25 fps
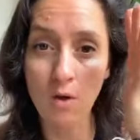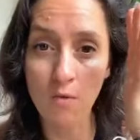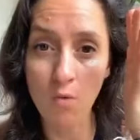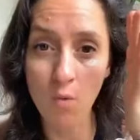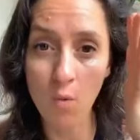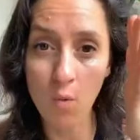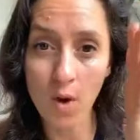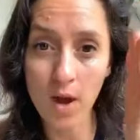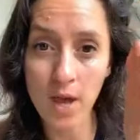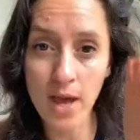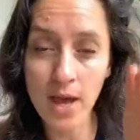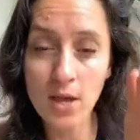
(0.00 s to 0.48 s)
of
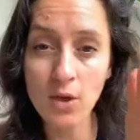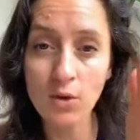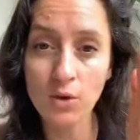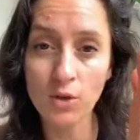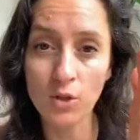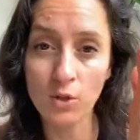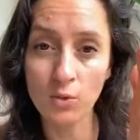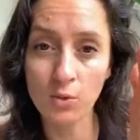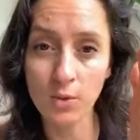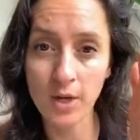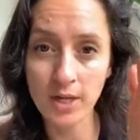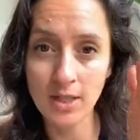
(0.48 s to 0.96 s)
where
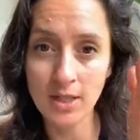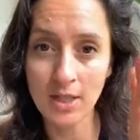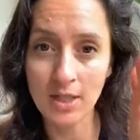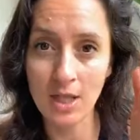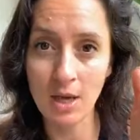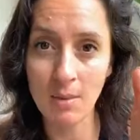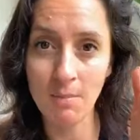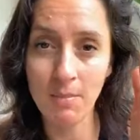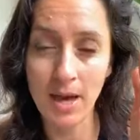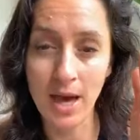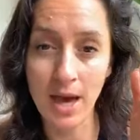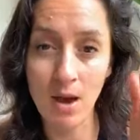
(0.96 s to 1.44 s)
you're directing
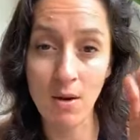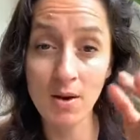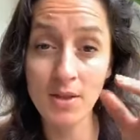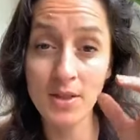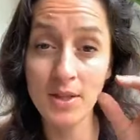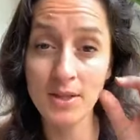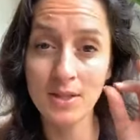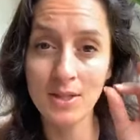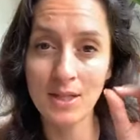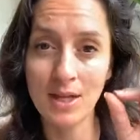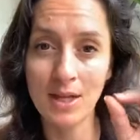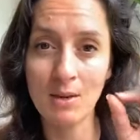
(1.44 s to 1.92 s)
that power,
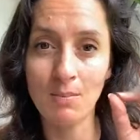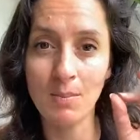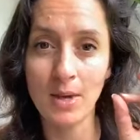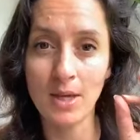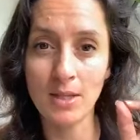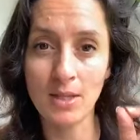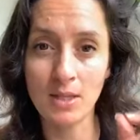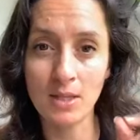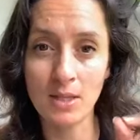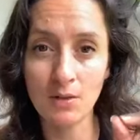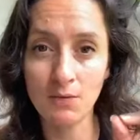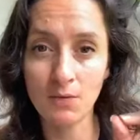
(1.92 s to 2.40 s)
that's going to
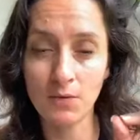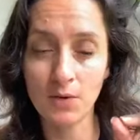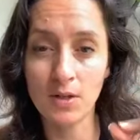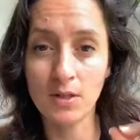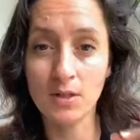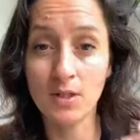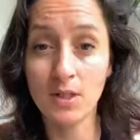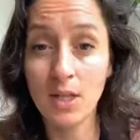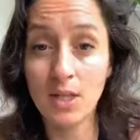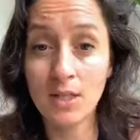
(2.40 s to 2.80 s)
make the difference.